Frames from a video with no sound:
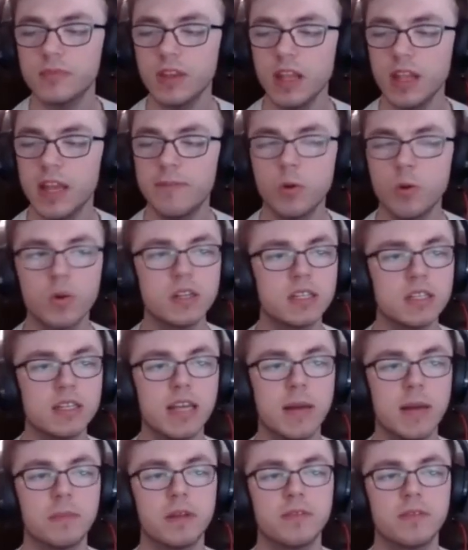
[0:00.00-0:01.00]
If you want to see
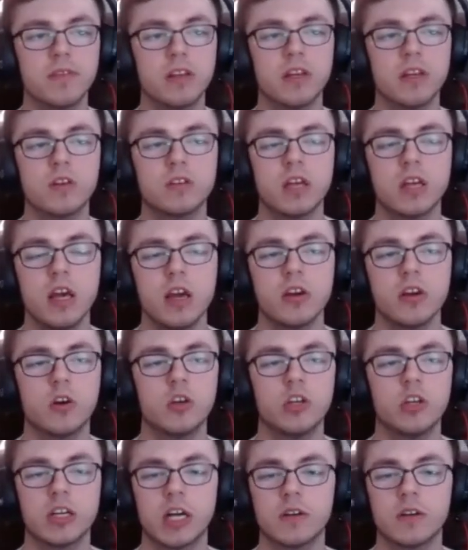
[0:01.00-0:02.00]
gameplay videos, go
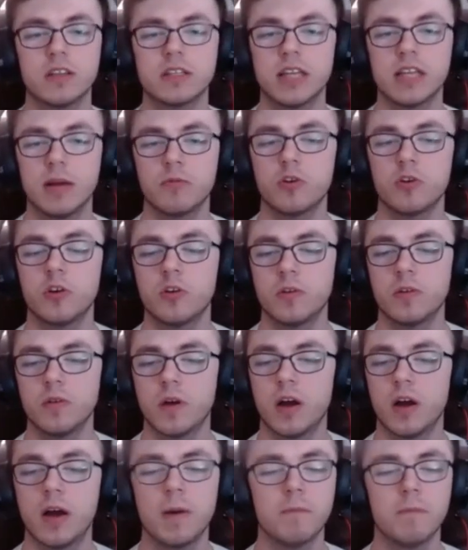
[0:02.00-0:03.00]
check out the
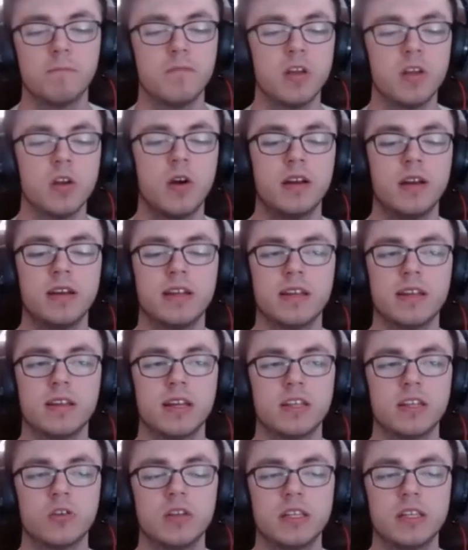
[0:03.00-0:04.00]
STAMCRO video I did.
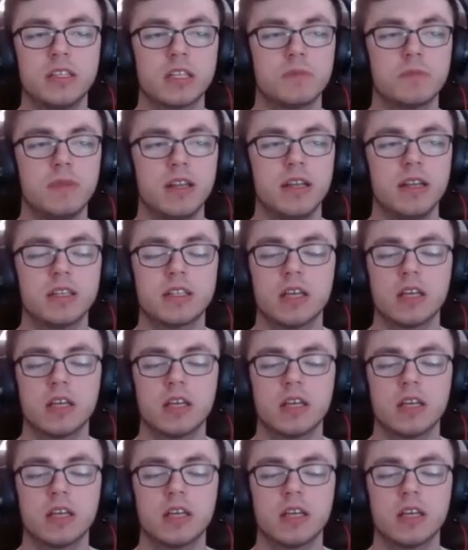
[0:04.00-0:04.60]
It's only 6 minutes.